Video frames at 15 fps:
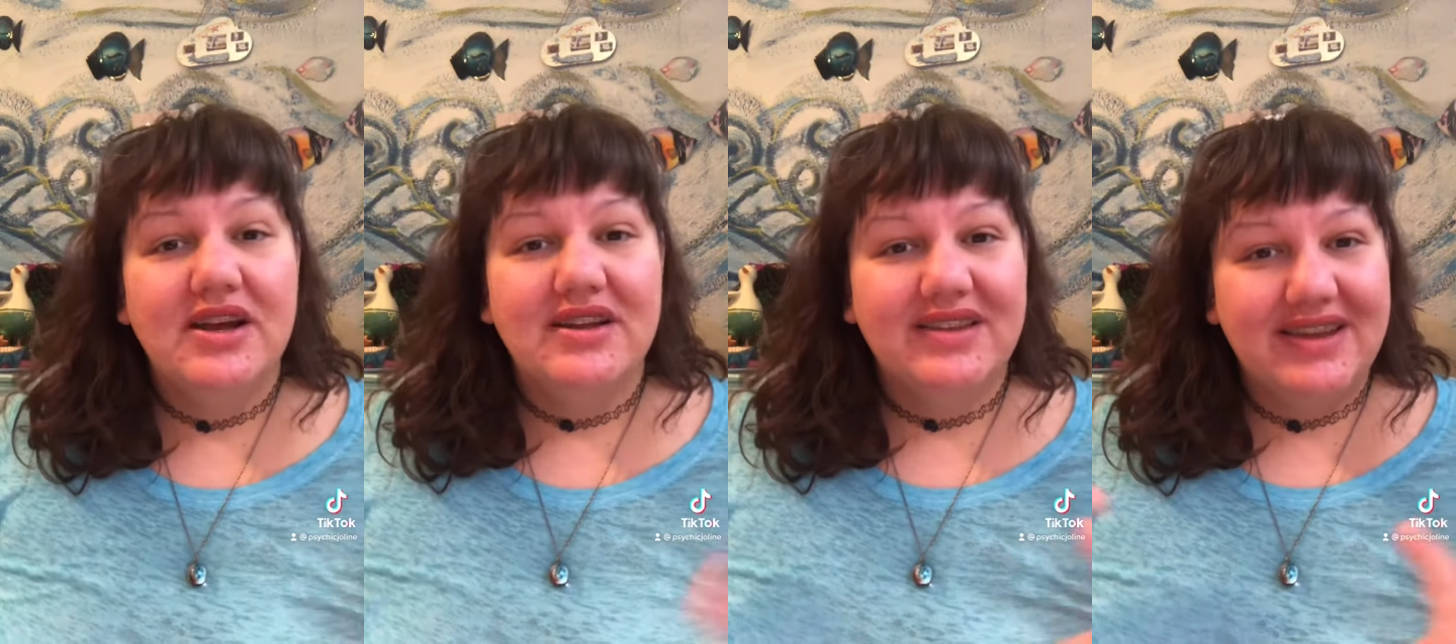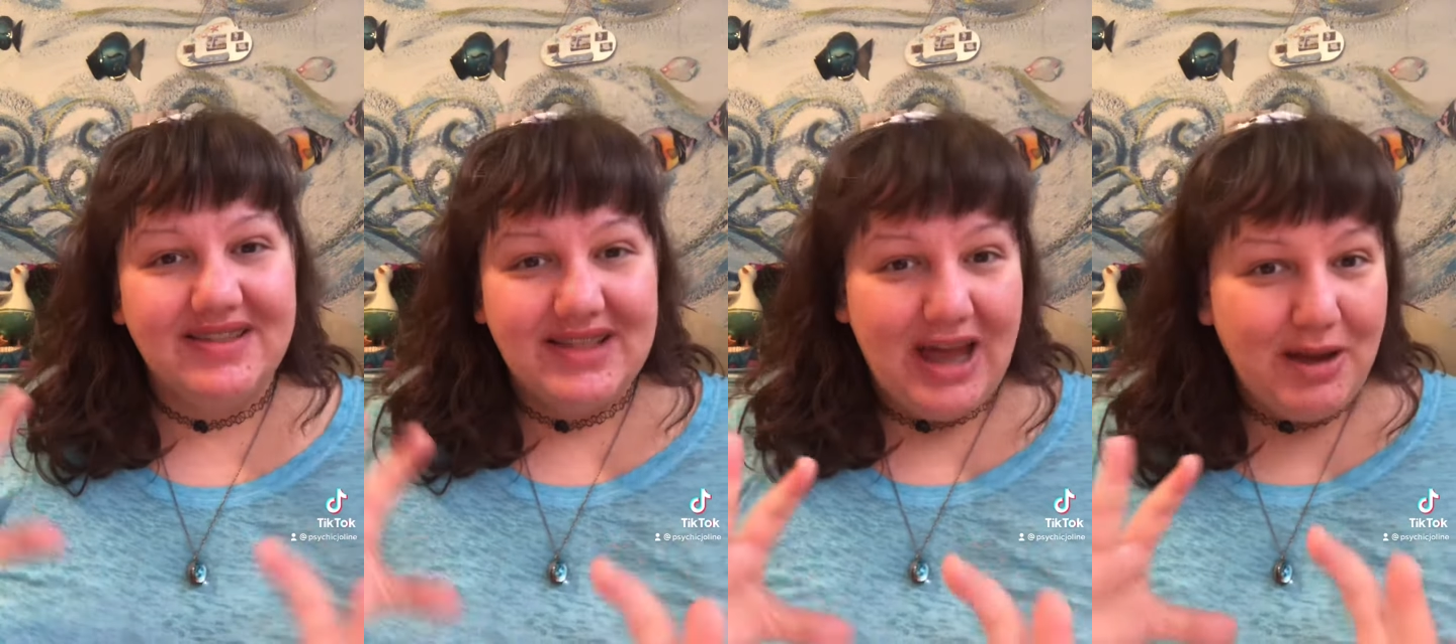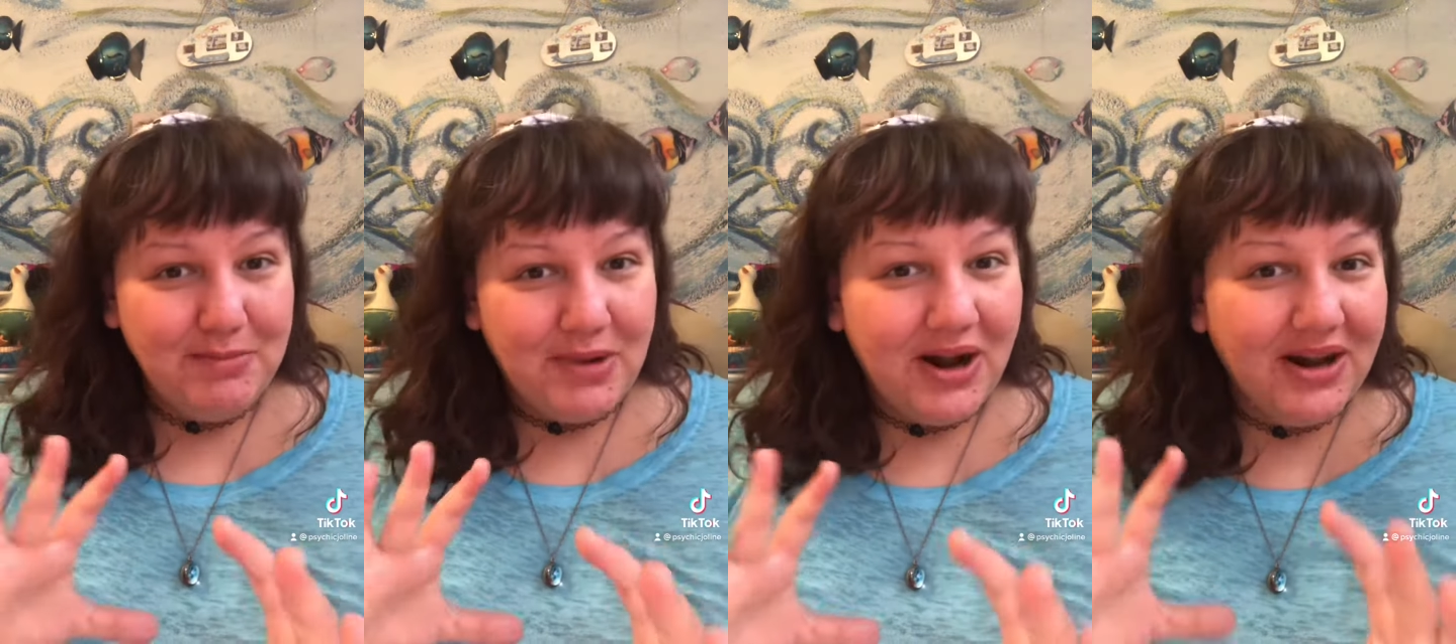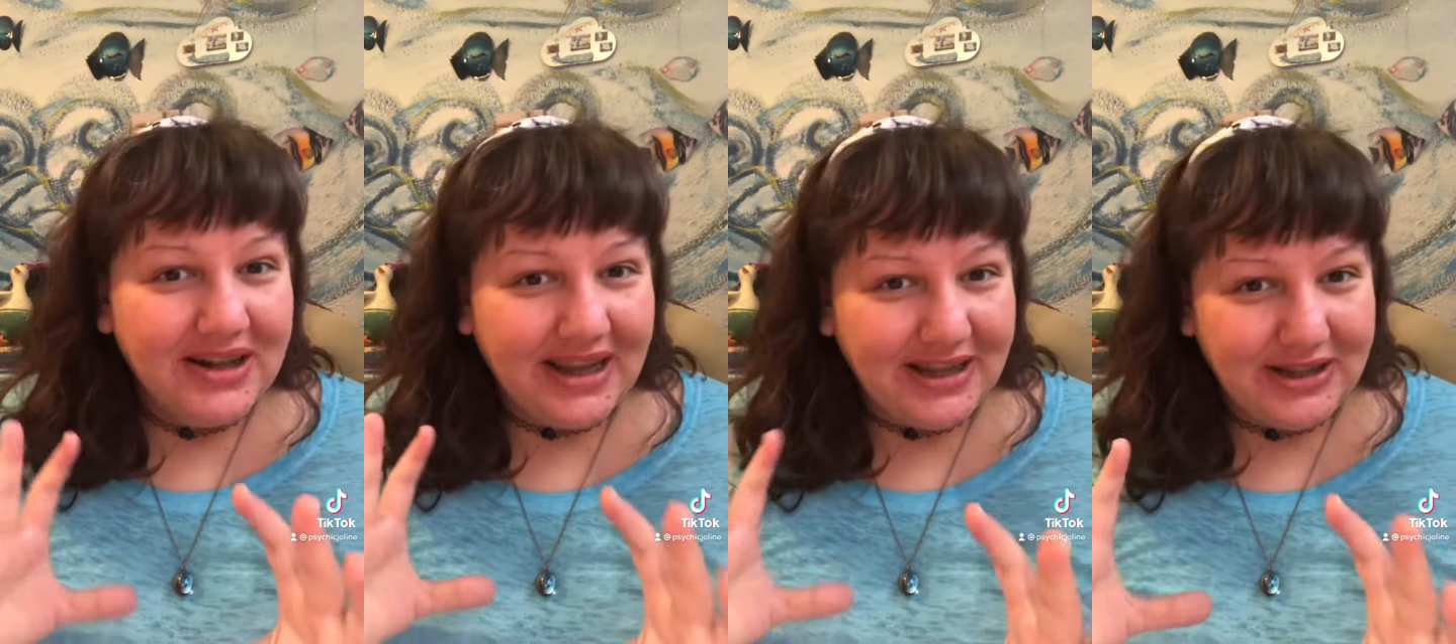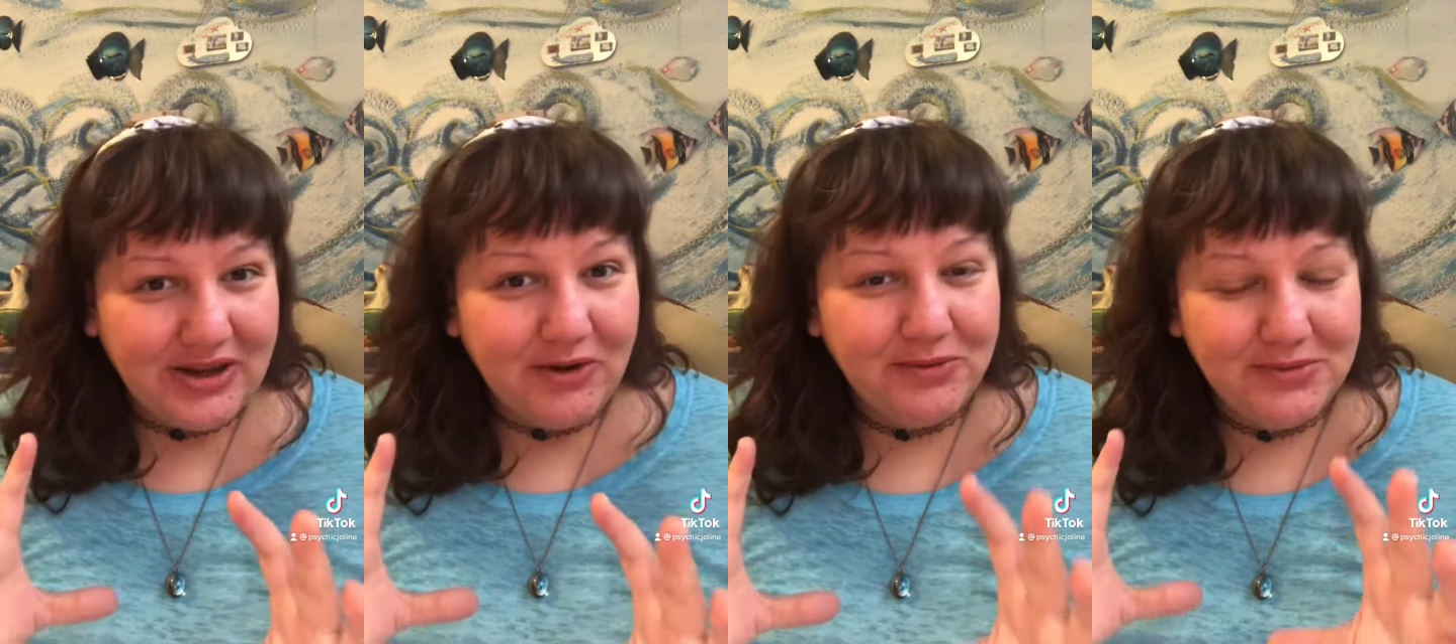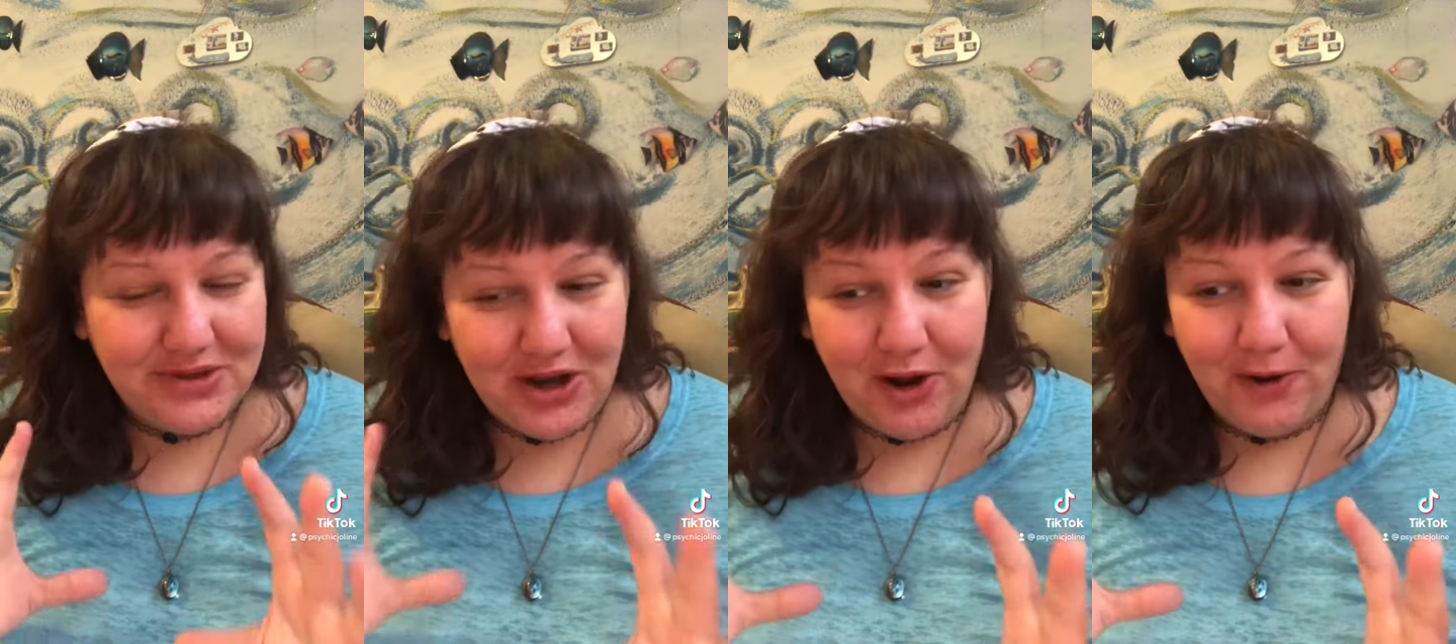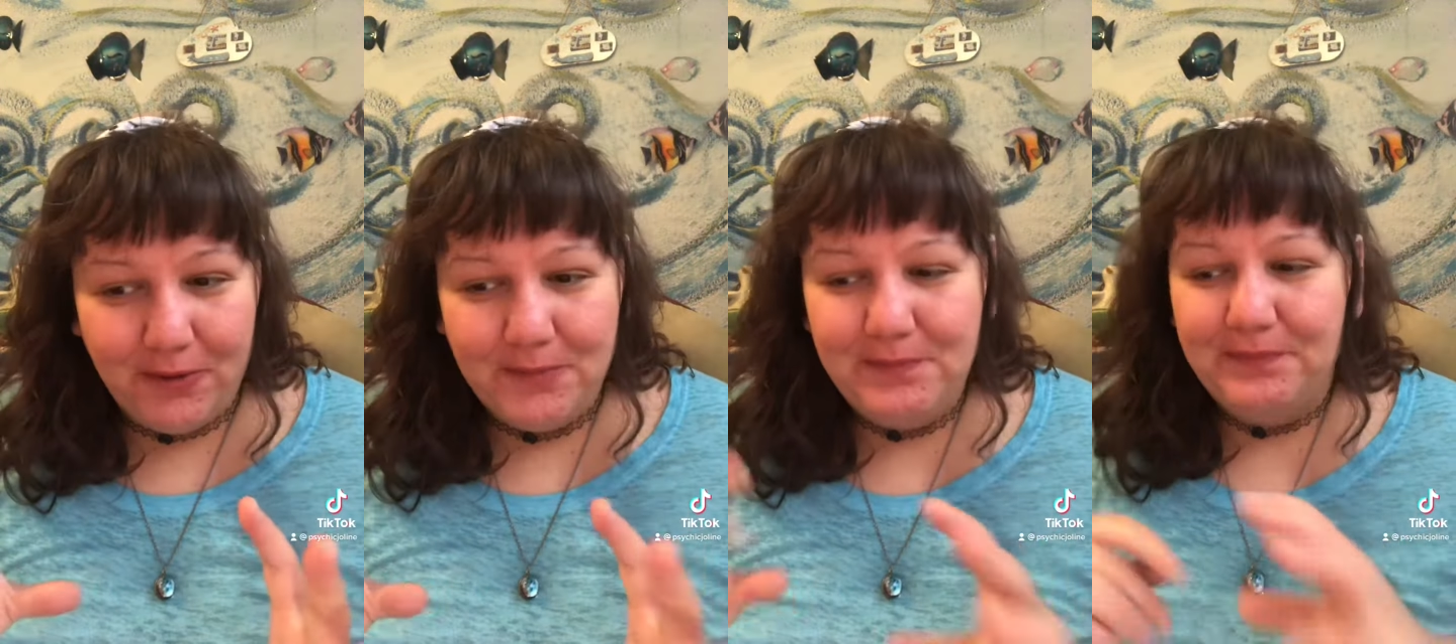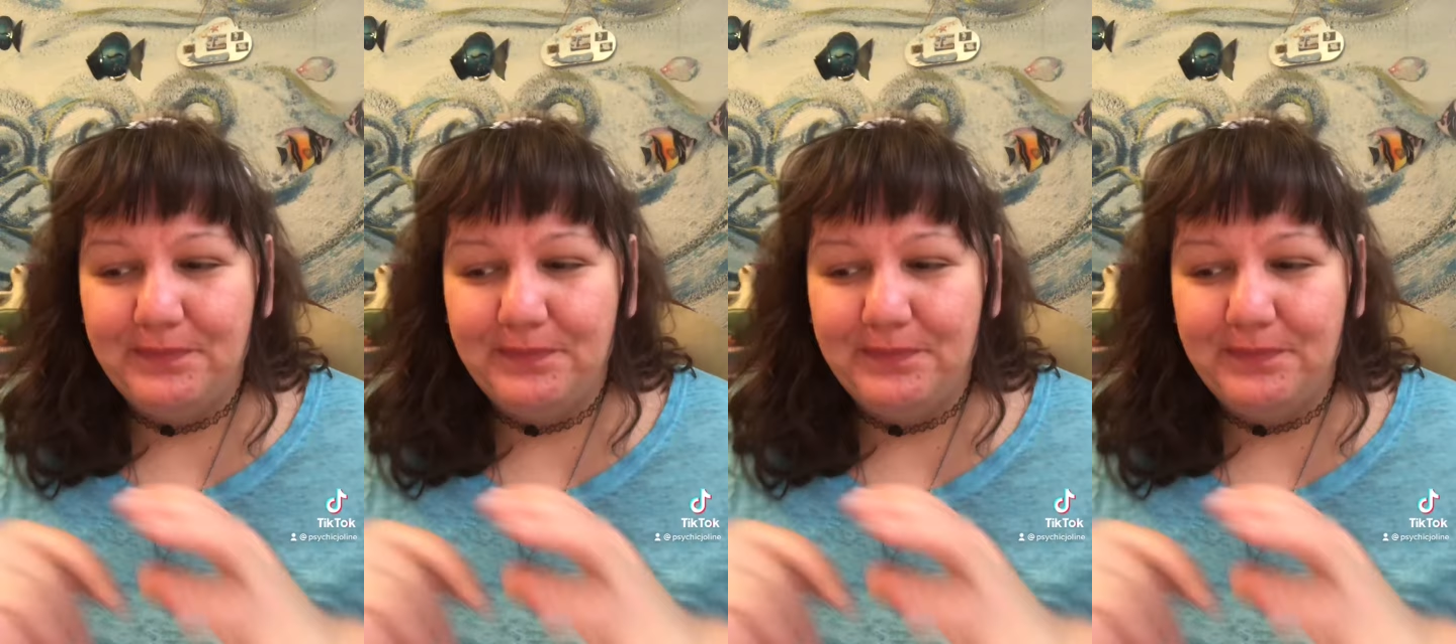Like, that part I don't know.